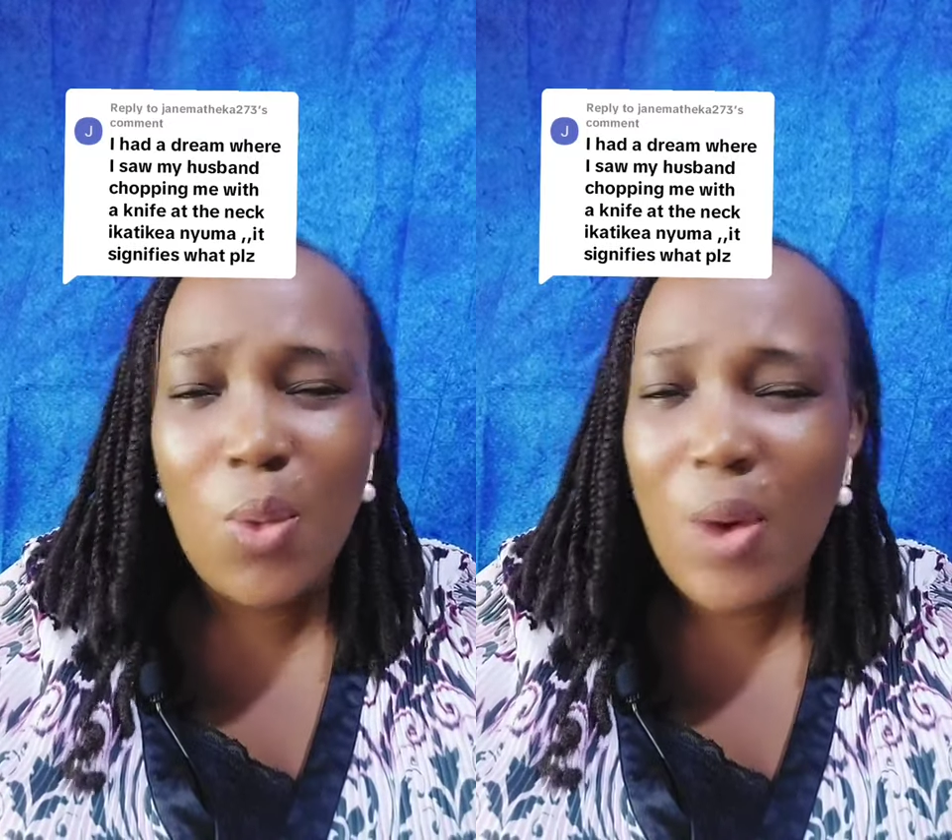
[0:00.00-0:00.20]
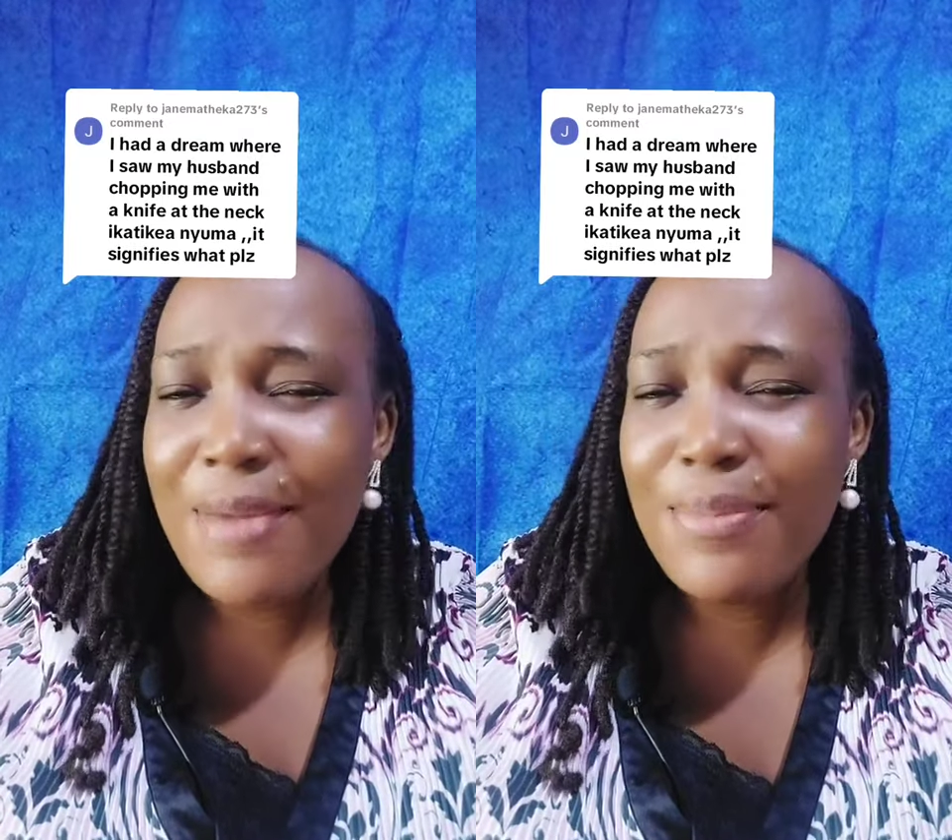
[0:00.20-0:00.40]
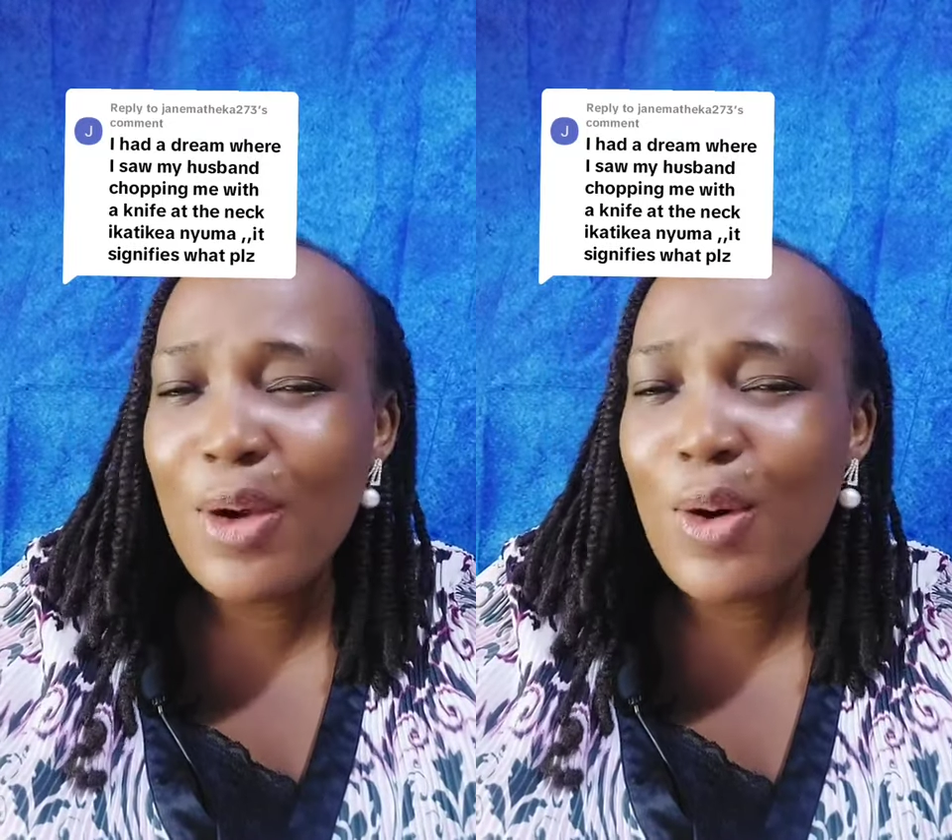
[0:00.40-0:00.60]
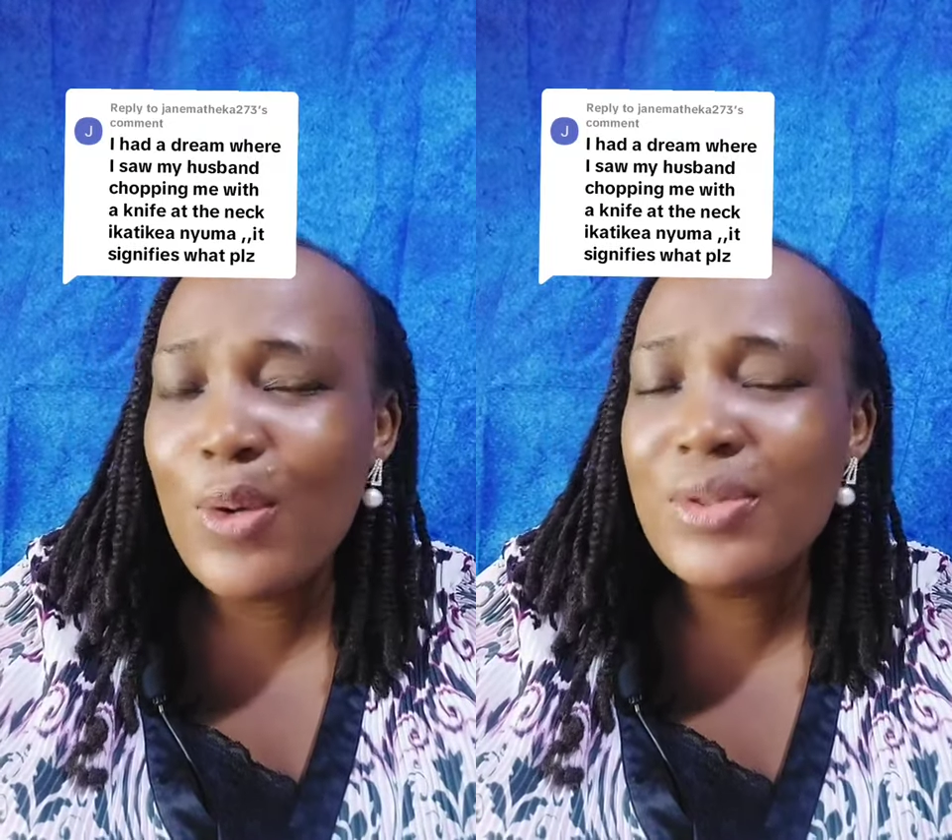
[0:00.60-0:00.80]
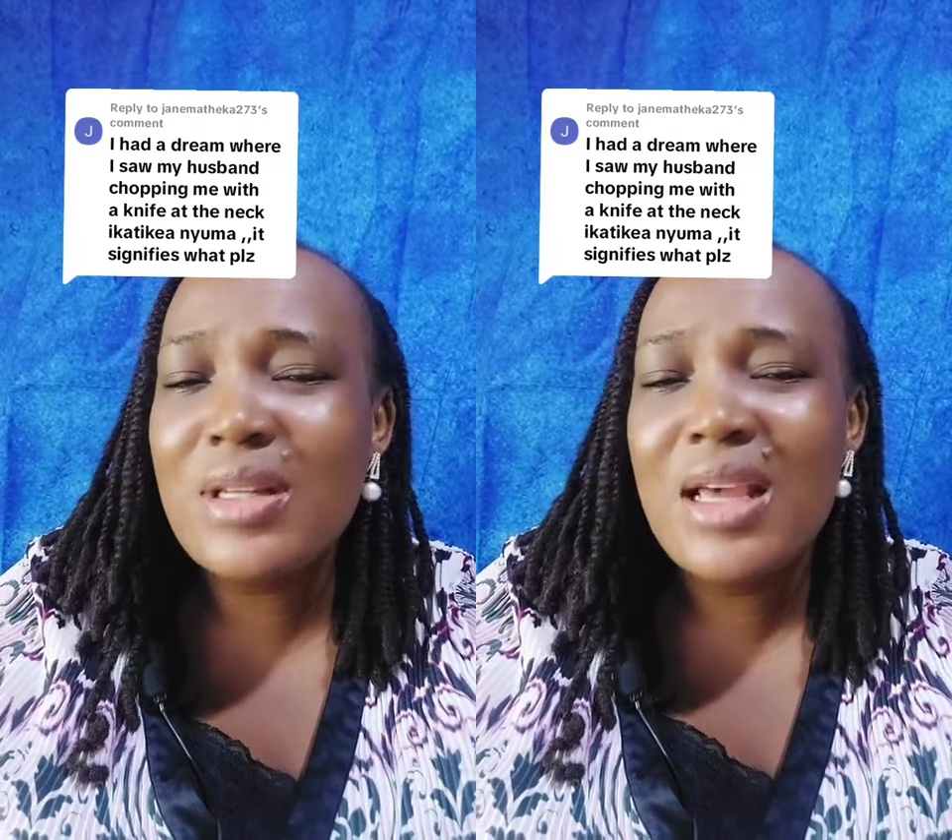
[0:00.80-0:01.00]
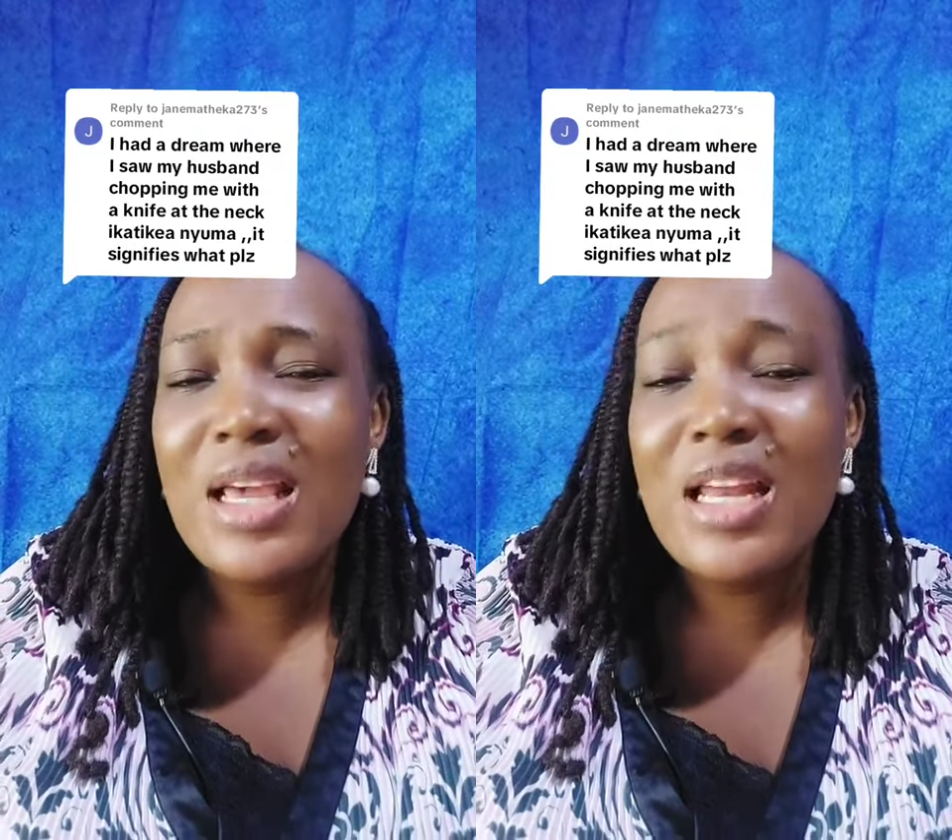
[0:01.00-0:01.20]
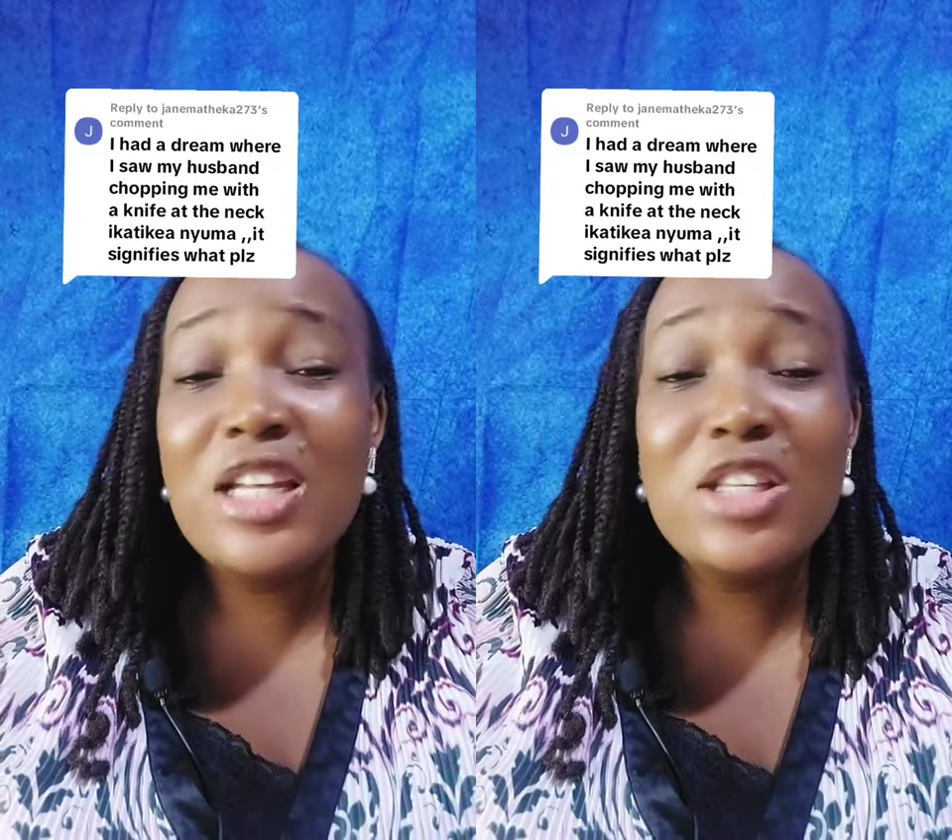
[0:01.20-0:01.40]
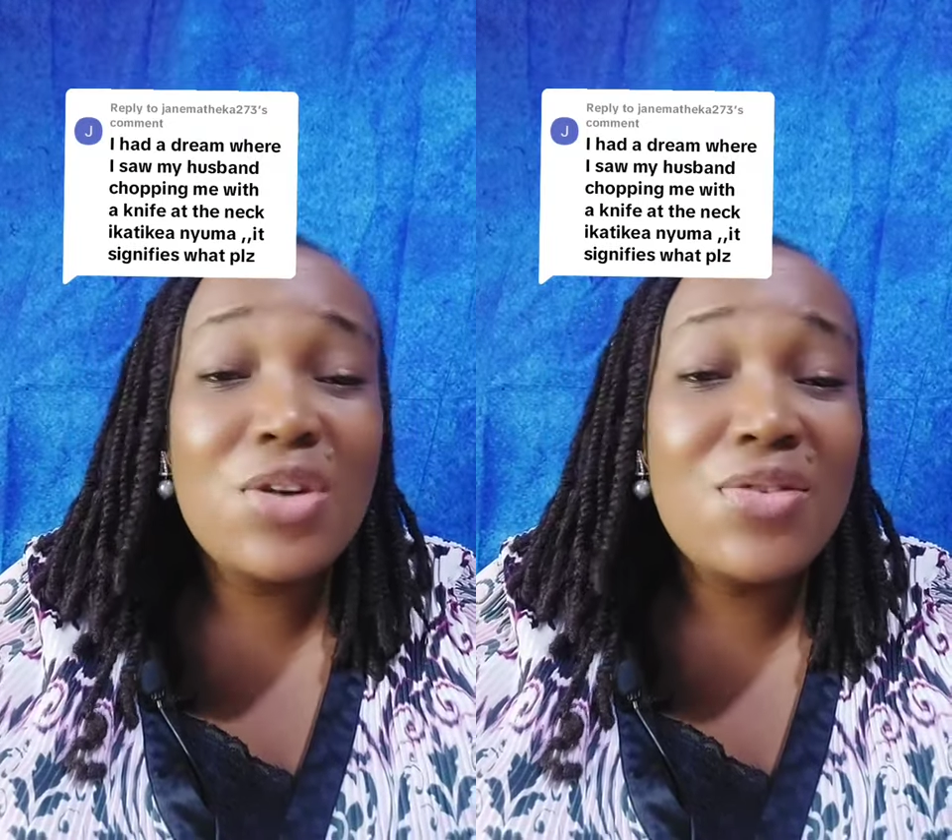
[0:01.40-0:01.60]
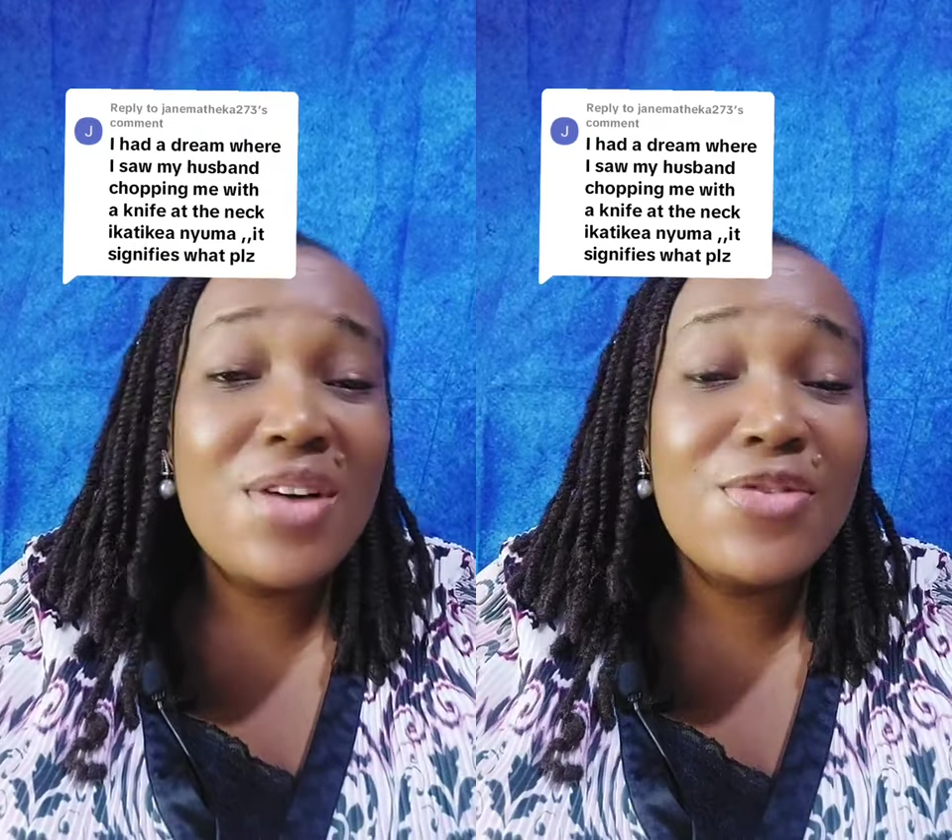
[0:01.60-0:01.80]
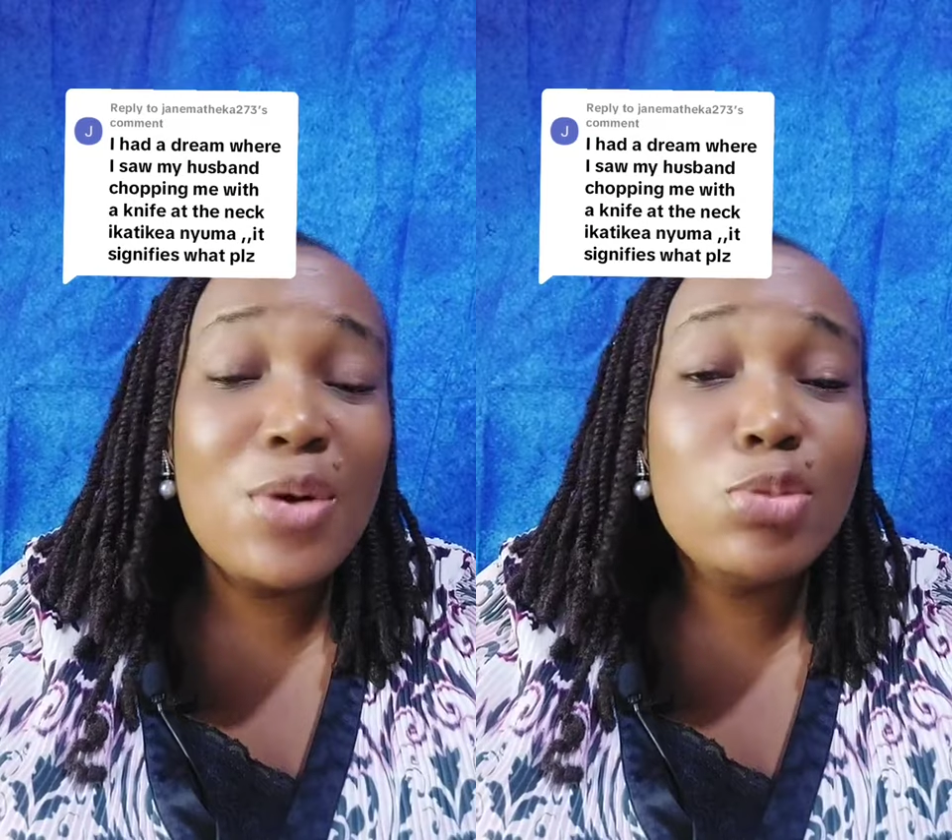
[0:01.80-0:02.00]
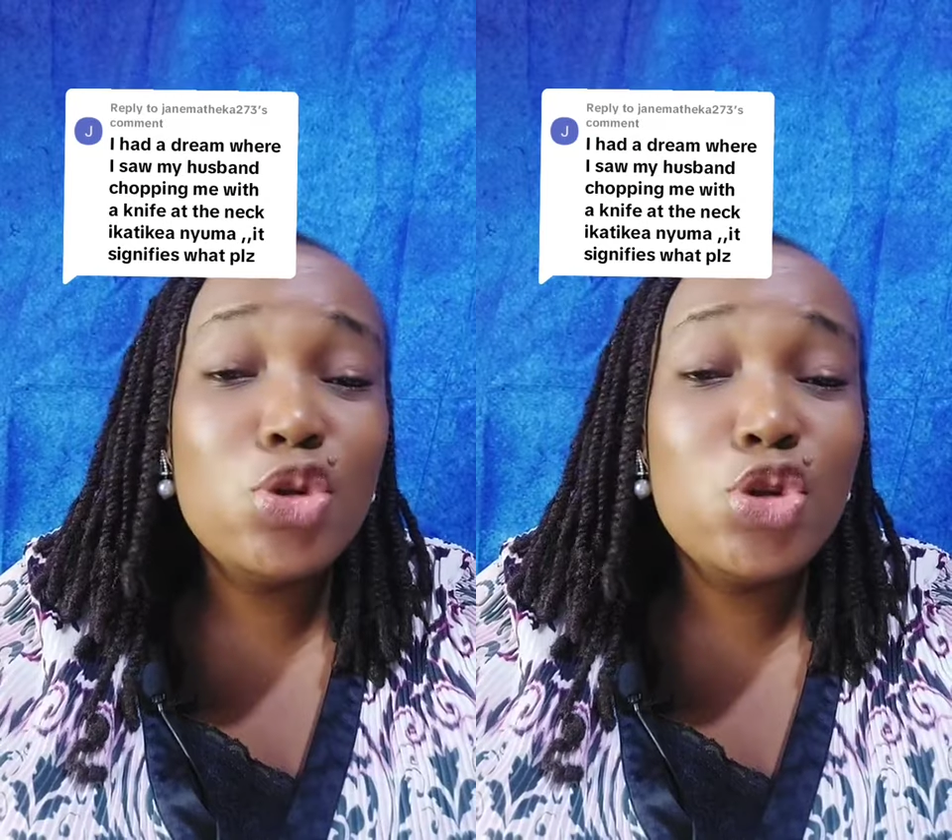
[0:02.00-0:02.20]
Why? Because they suffer from